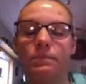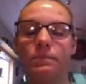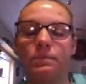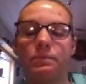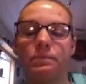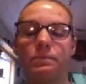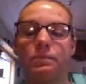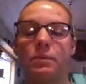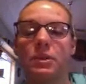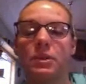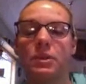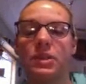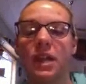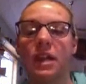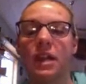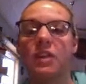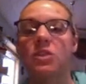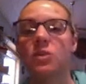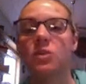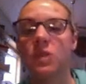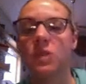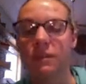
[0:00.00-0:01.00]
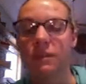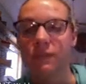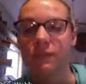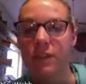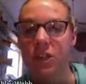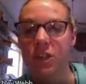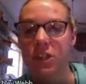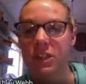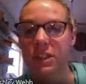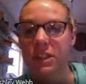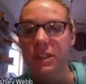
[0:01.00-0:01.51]
pertaining to a
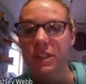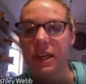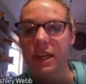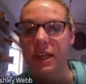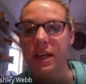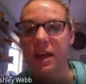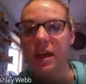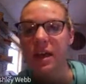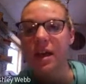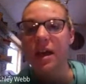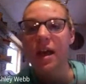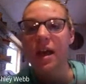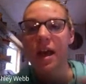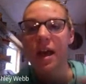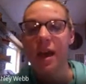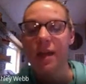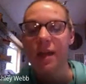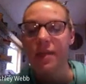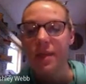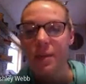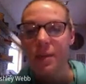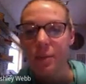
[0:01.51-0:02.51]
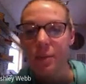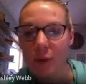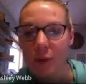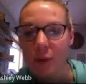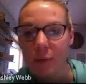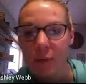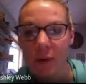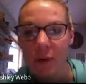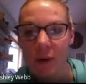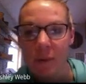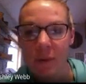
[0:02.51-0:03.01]
deficiency, and then
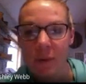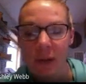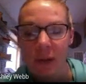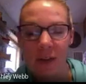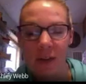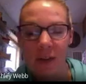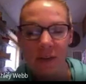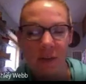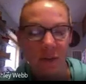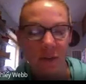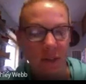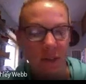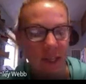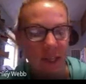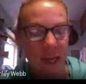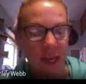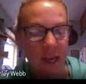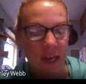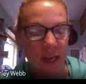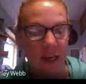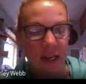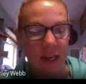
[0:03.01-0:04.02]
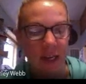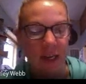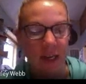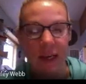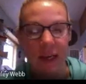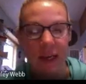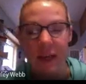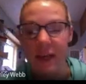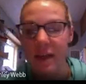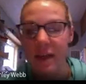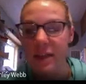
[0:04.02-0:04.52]
purpura meaning those tiny
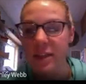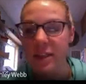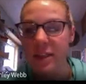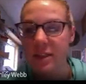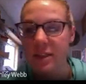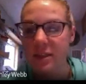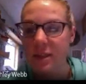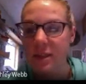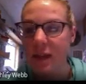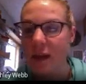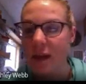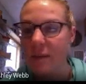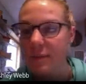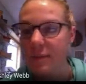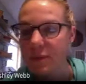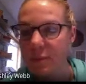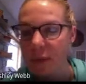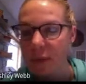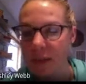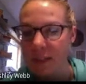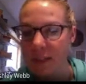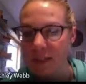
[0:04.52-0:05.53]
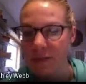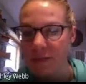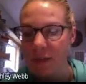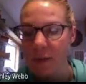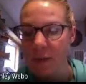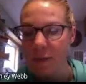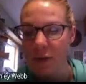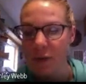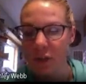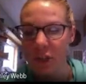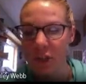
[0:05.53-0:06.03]
spots of
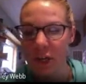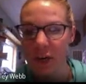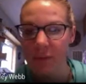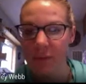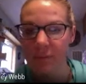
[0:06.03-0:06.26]
hemorrhaging.